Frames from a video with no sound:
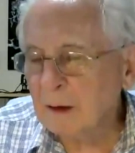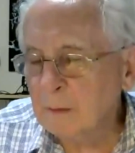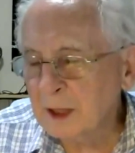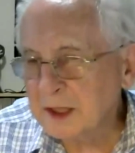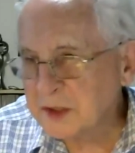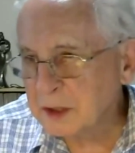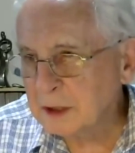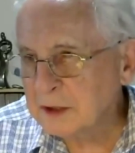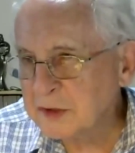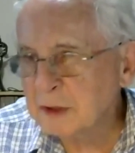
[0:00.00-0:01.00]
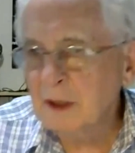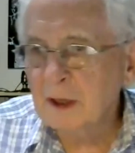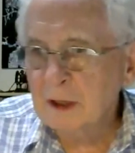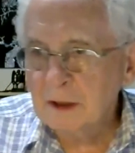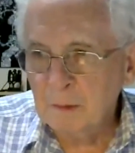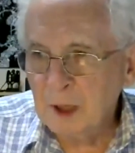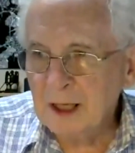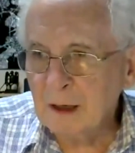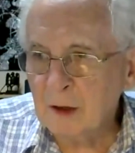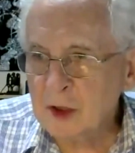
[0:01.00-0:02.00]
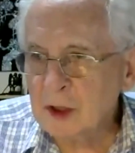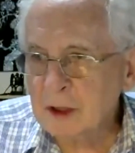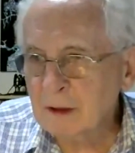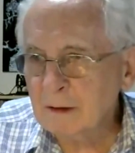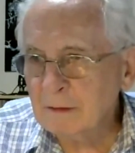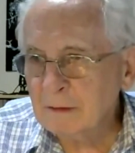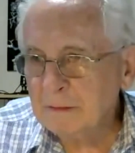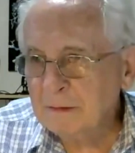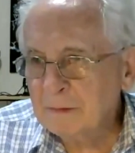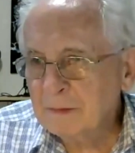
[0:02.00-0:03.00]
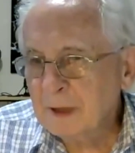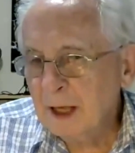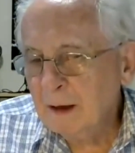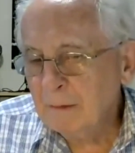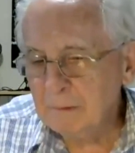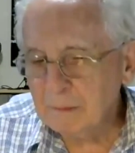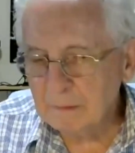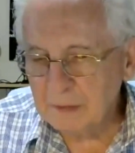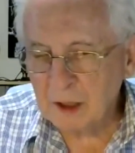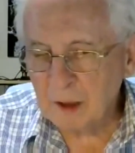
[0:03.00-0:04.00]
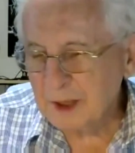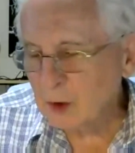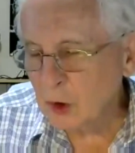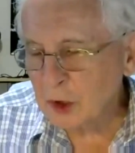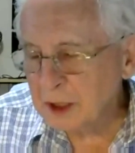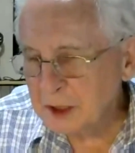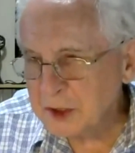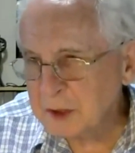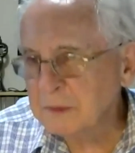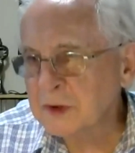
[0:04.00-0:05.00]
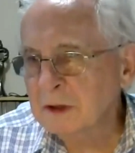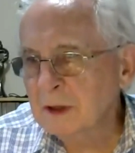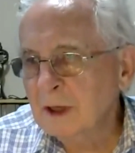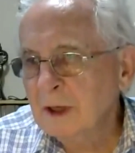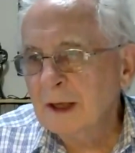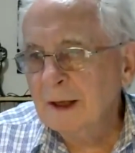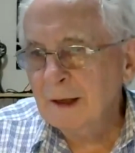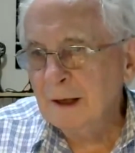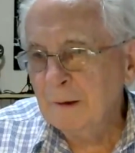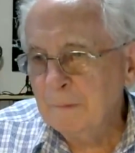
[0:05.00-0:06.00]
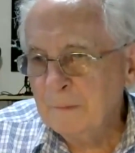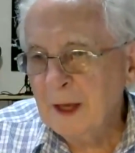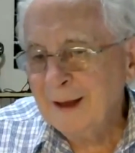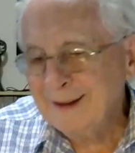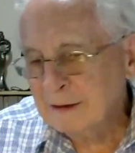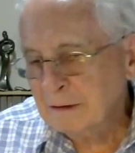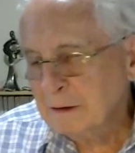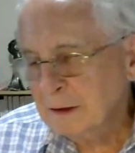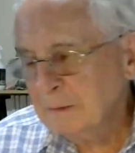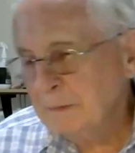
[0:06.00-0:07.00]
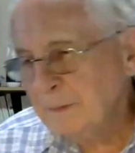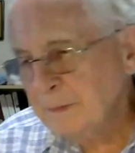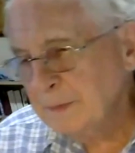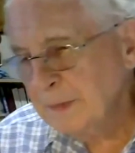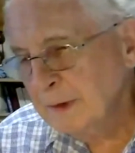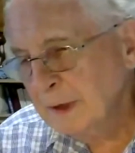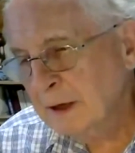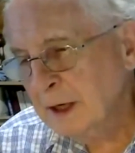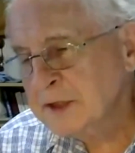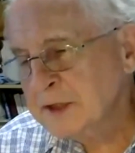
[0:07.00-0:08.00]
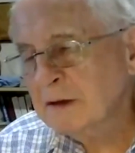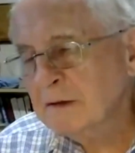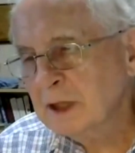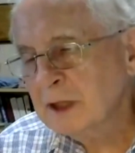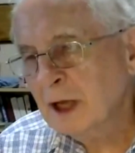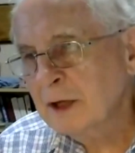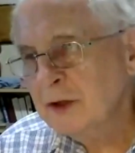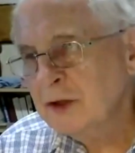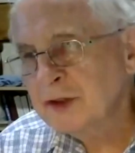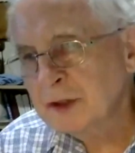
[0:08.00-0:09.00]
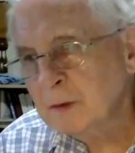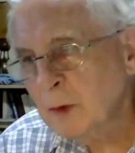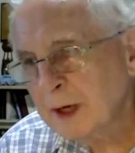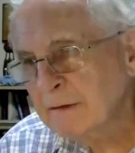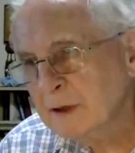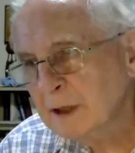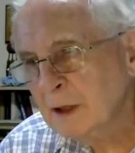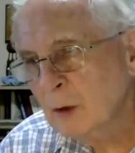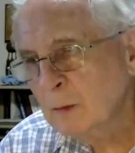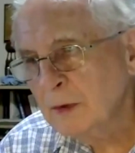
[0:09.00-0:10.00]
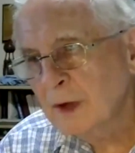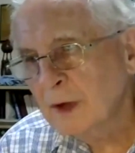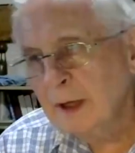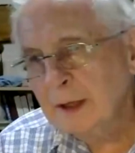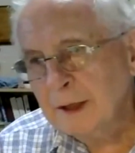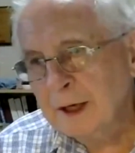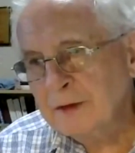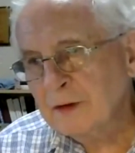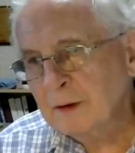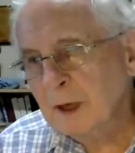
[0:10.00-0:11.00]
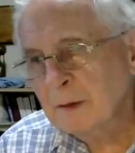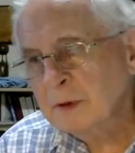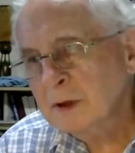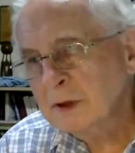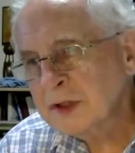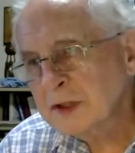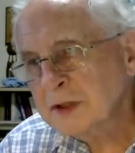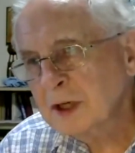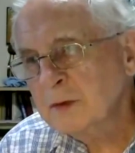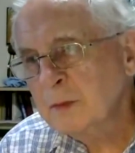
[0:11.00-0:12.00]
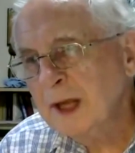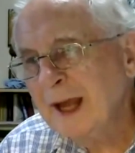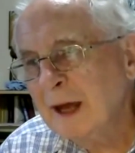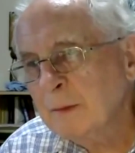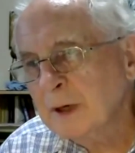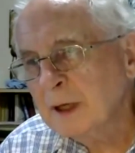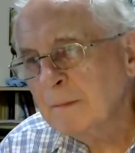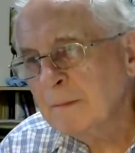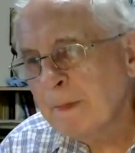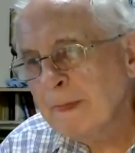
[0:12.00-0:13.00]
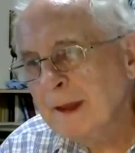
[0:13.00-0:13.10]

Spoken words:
complexities, the biological becoming organisms, the later arising of intelligence and whatever in humans, that it's a process that has been happening.